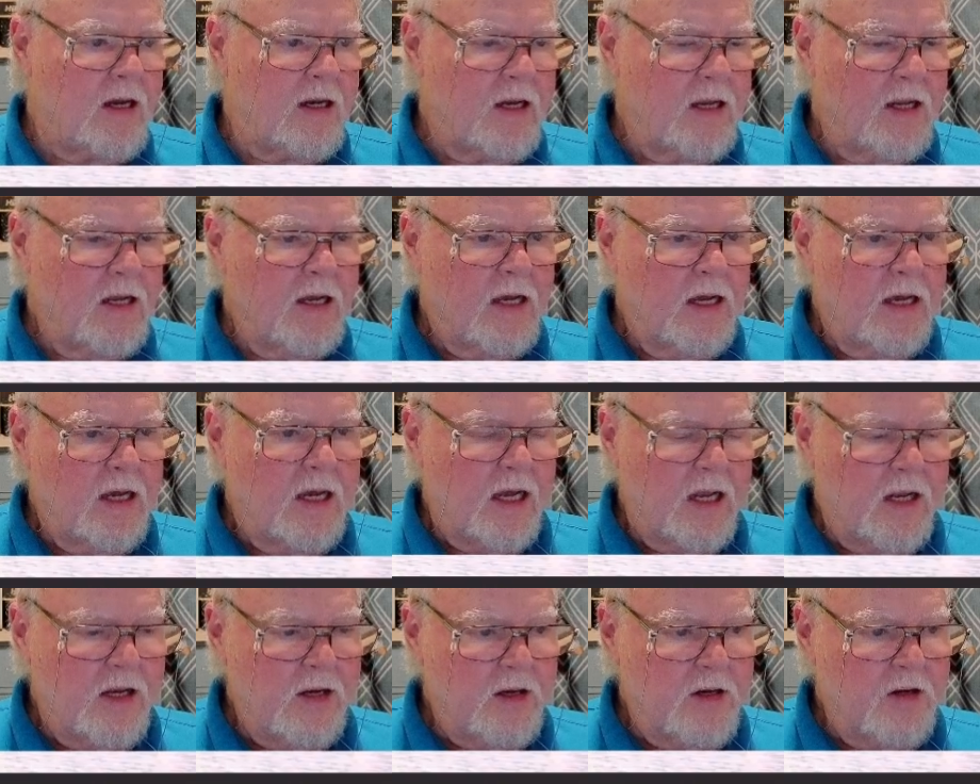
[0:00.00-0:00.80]
it.
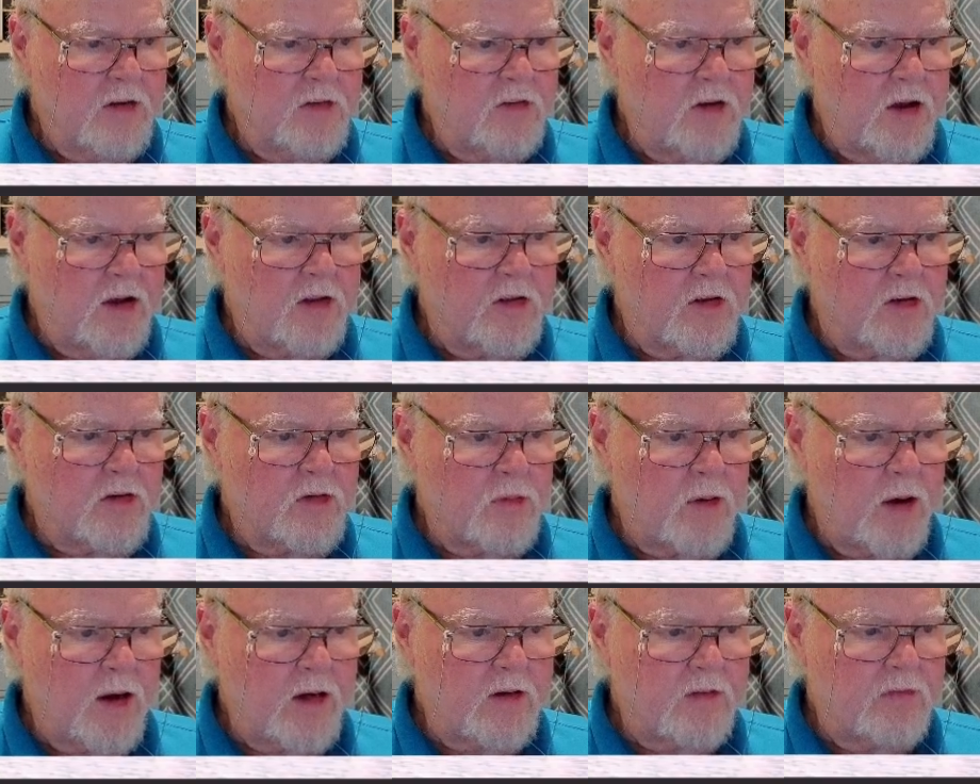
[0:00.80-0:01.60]
And you can see that
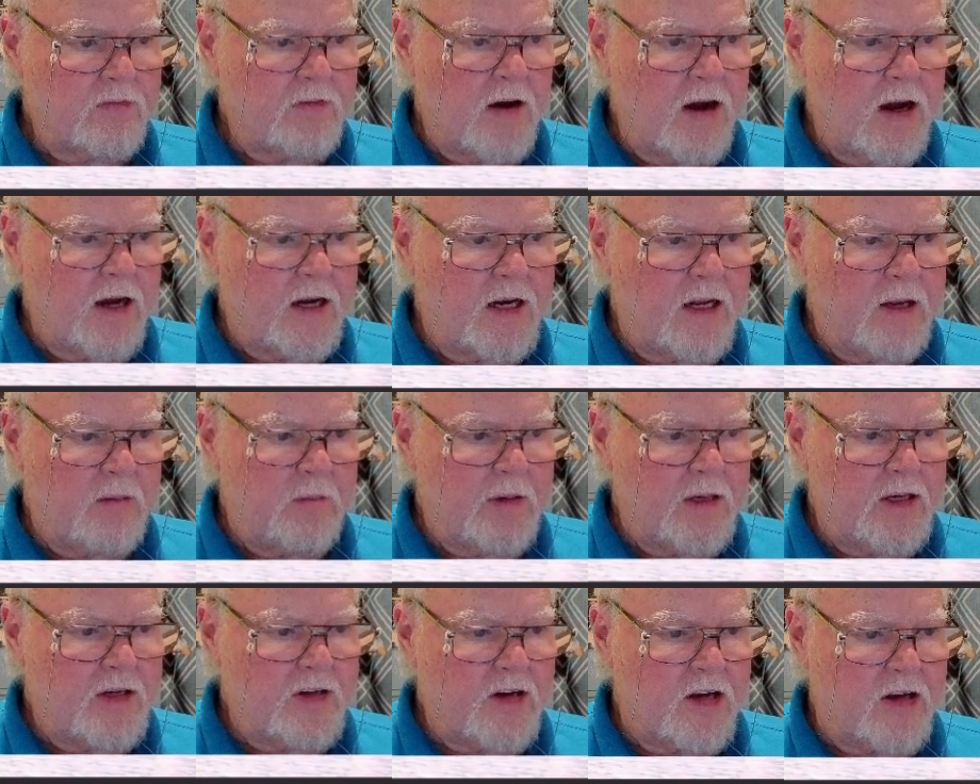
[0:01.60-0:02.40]
this rectified
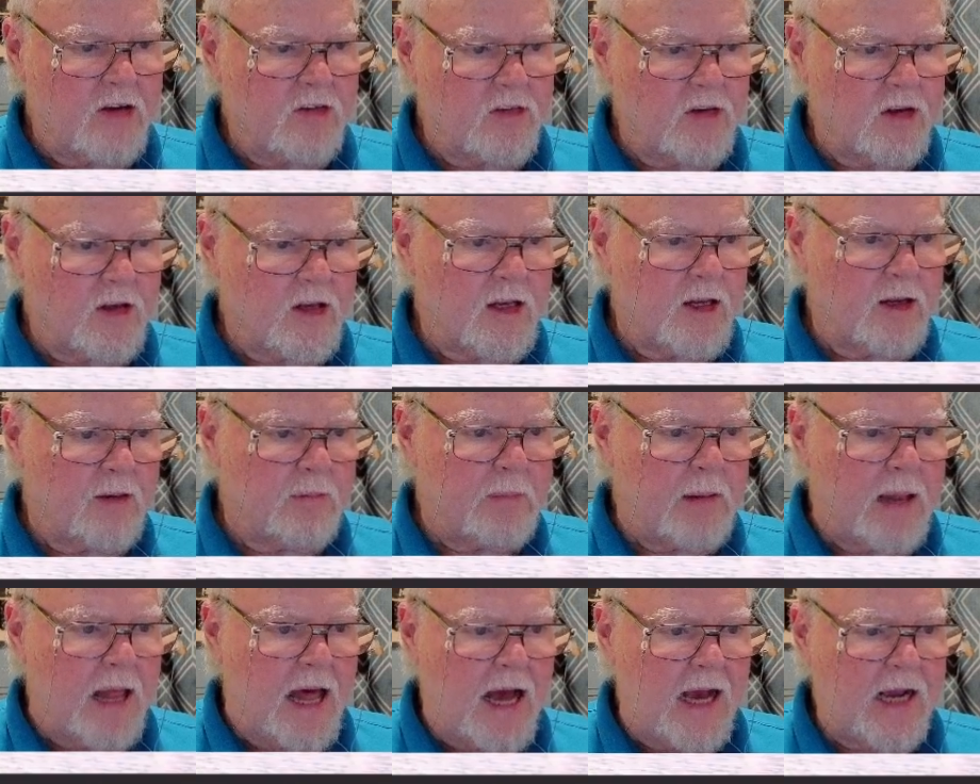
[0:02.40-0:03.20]
image has a little
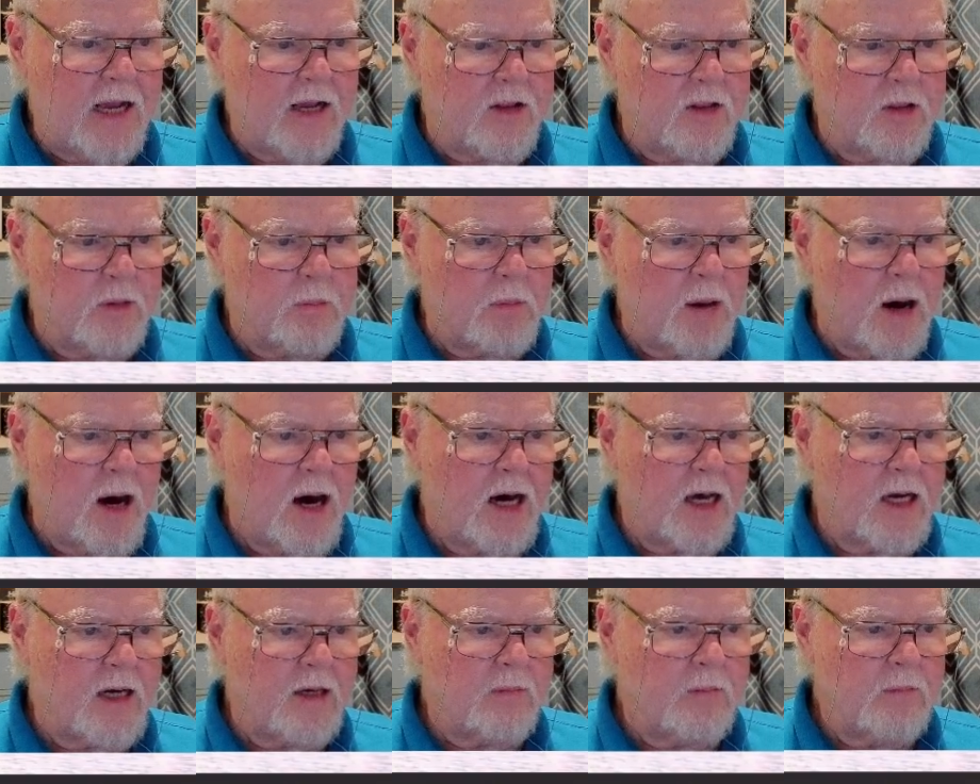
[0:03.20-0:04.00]
black in the
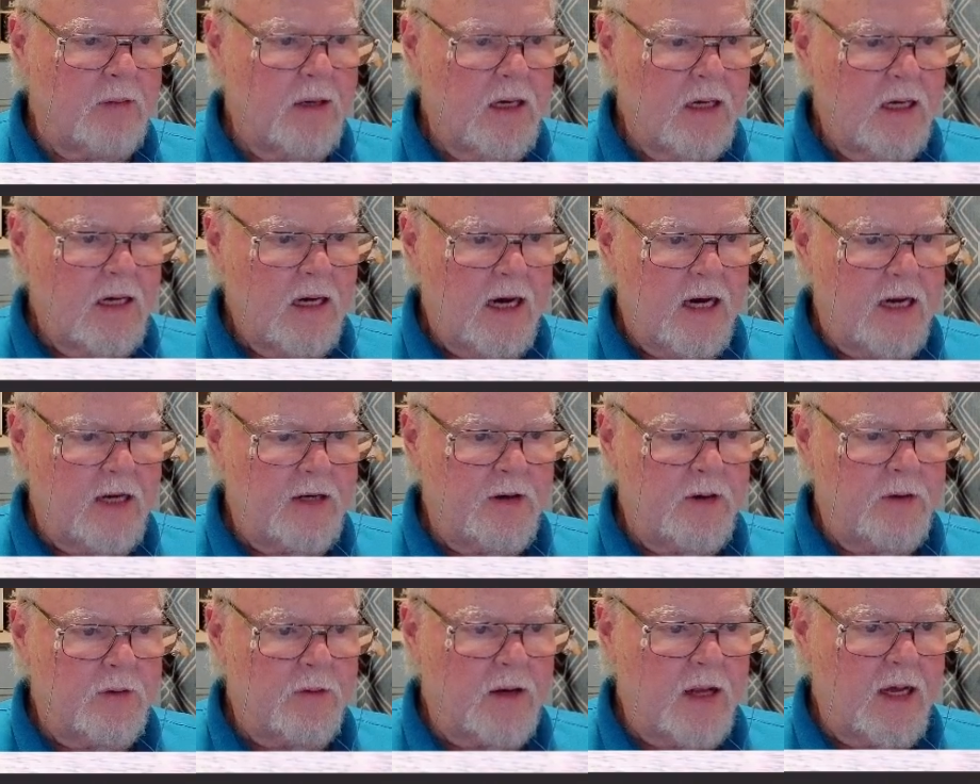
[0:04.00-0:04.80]
bottom. I
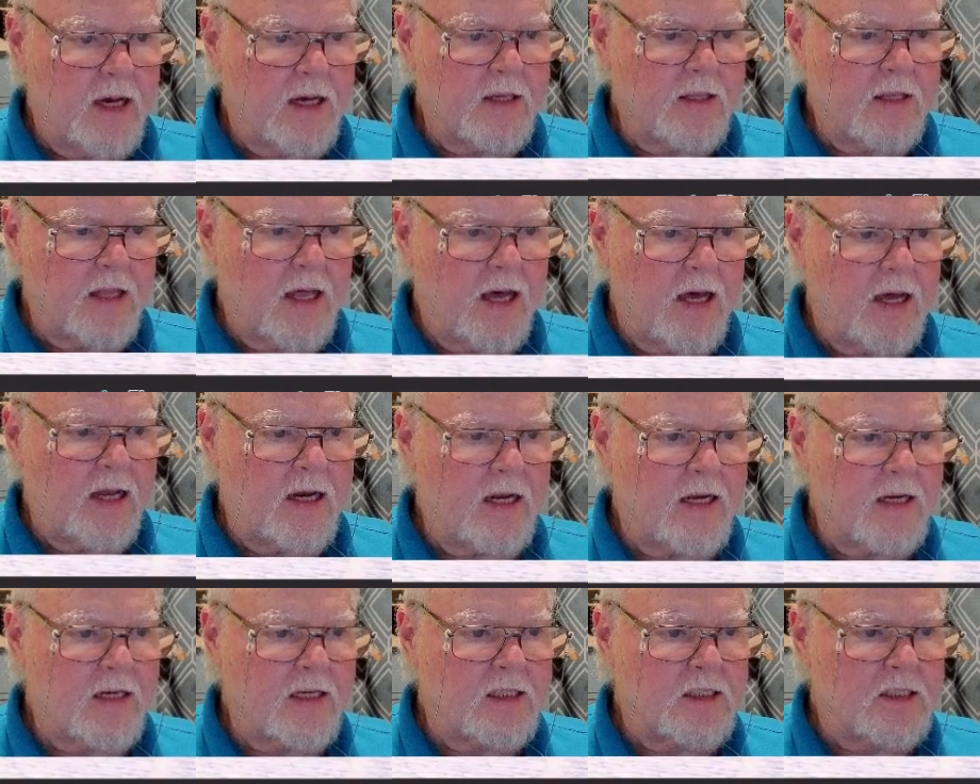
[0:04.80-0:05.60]
don't like that.
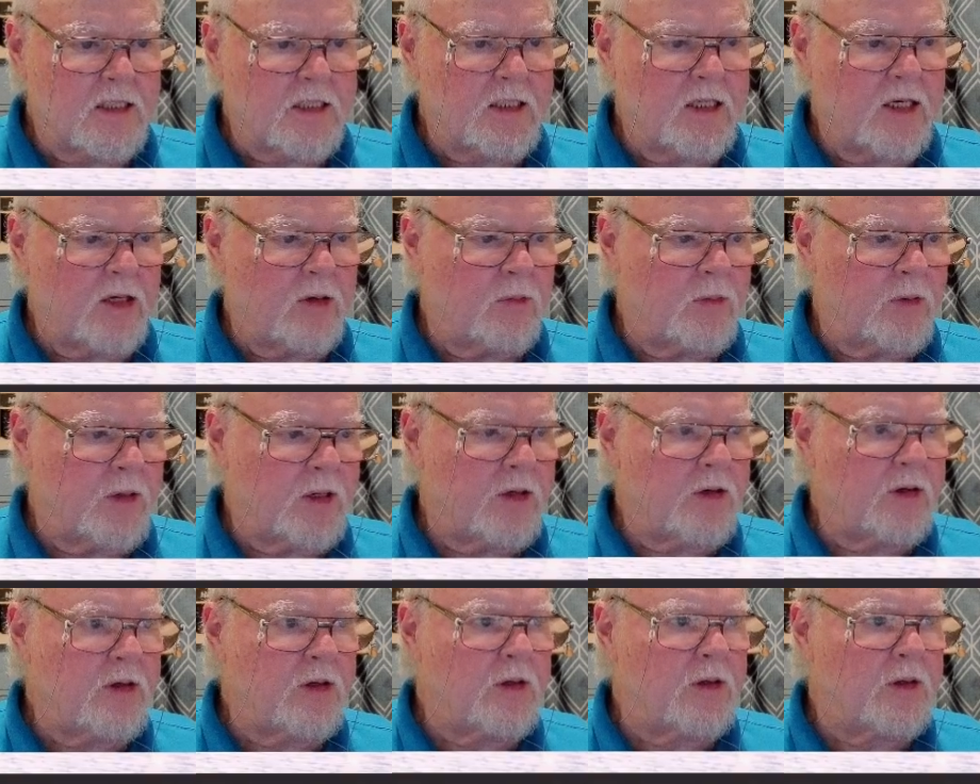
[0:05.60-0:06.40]
I can just hit
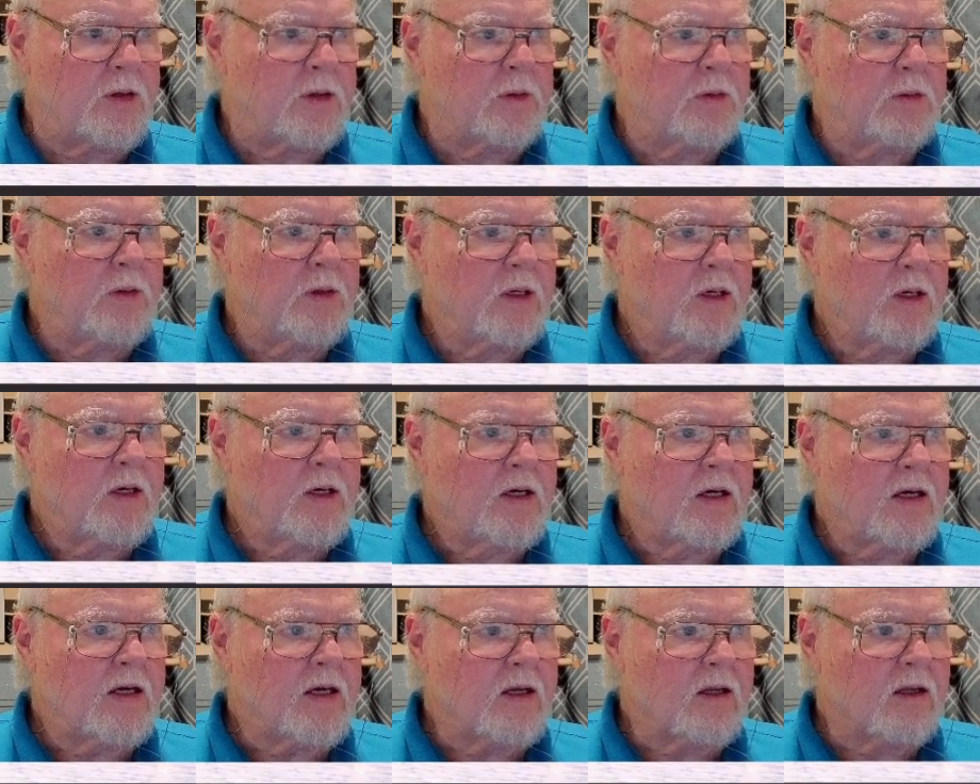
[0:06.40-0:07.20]
redo.
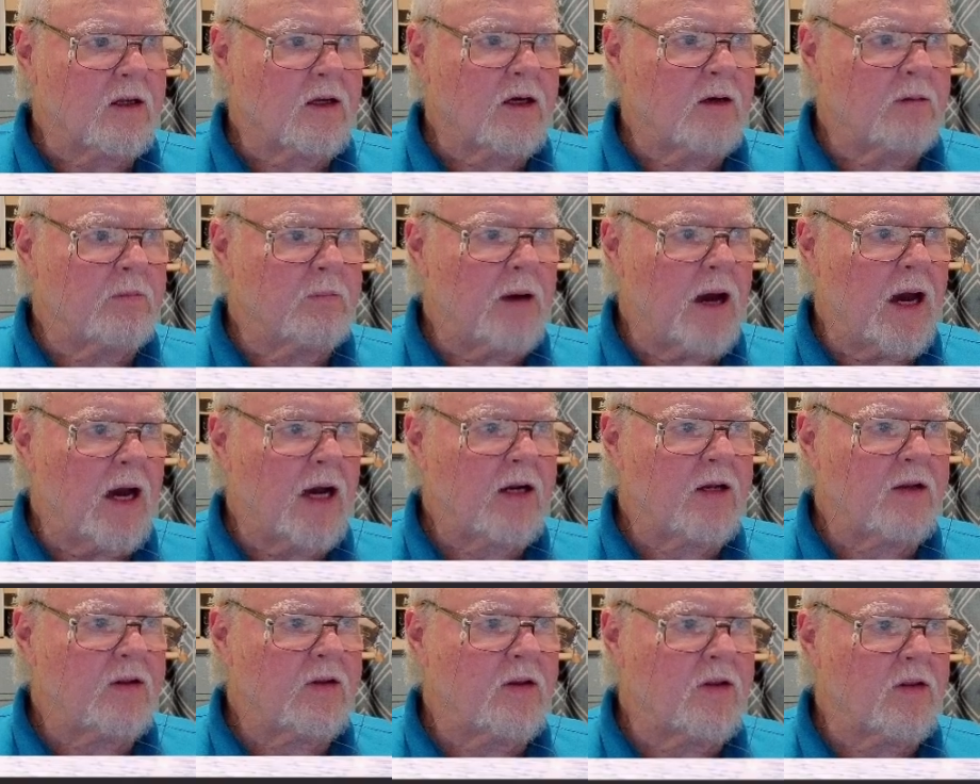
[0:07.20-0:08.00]
It'll come
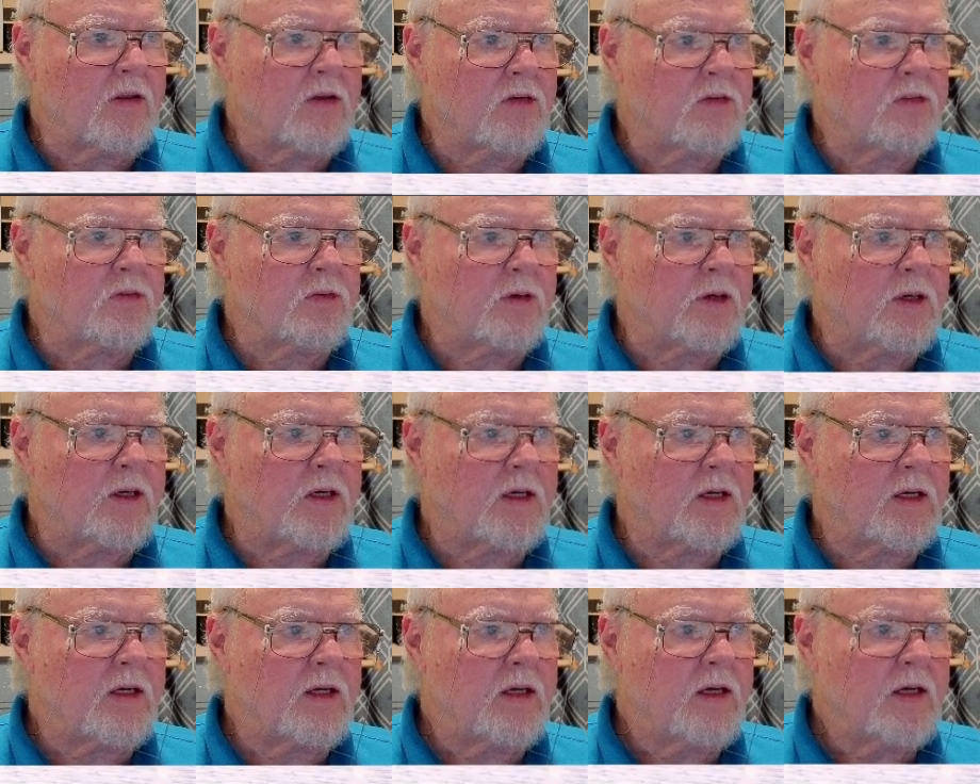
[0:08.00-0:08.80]
back to this
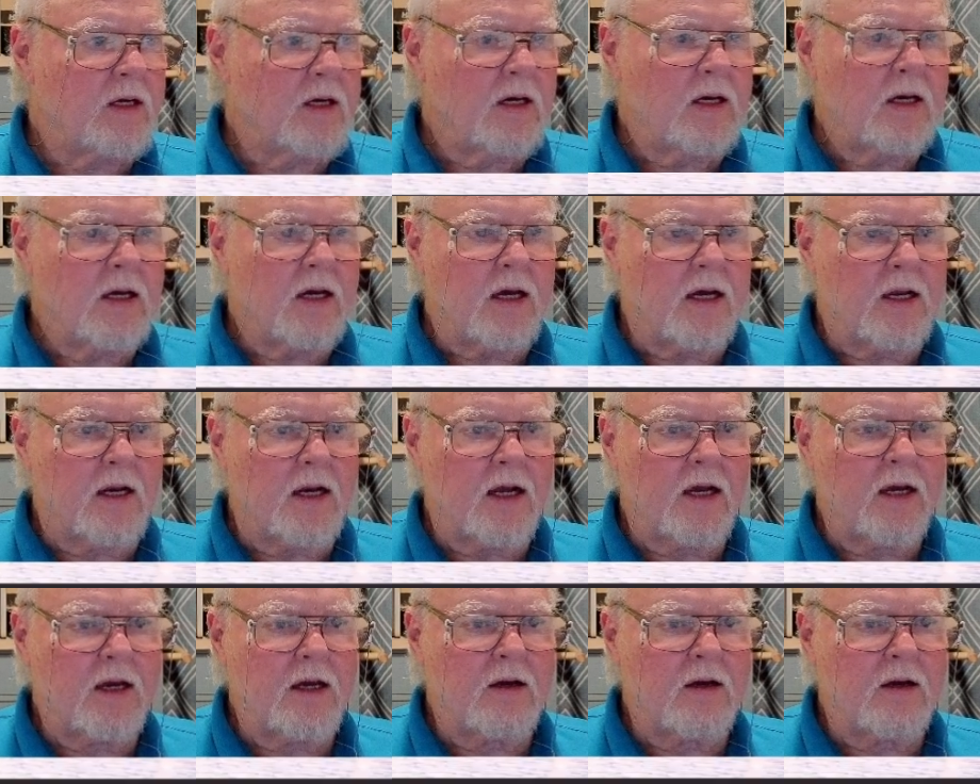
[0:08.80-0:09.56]
one, and I